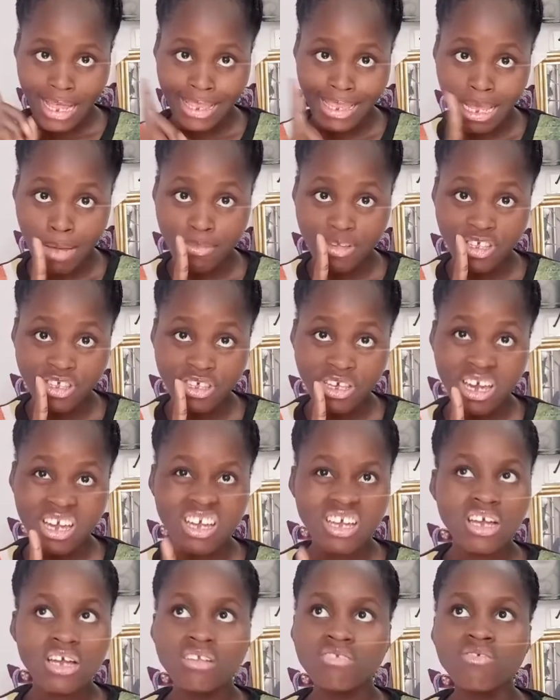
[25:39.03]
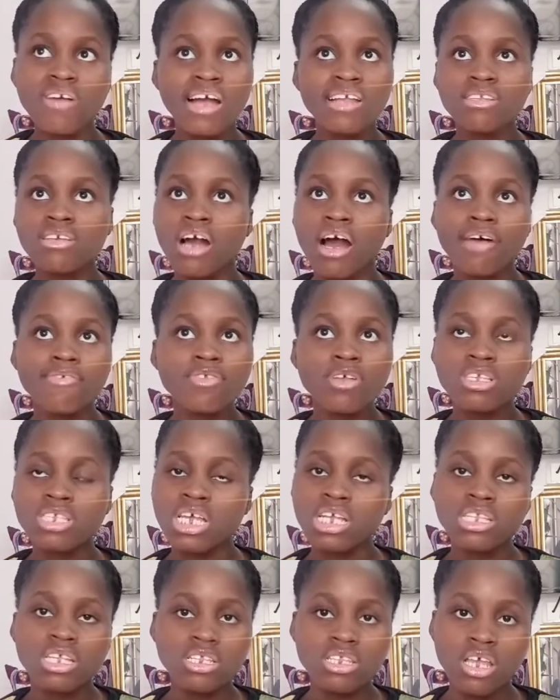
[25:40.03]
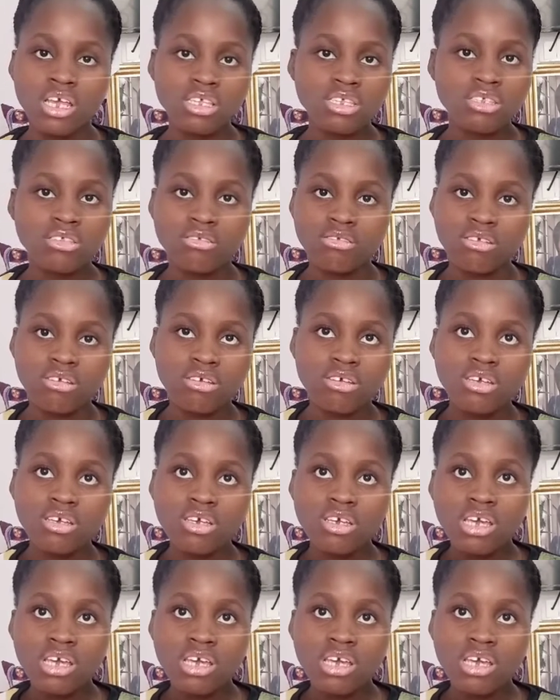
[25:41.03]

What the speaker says: Let me check. No idea. I have not sent a text today.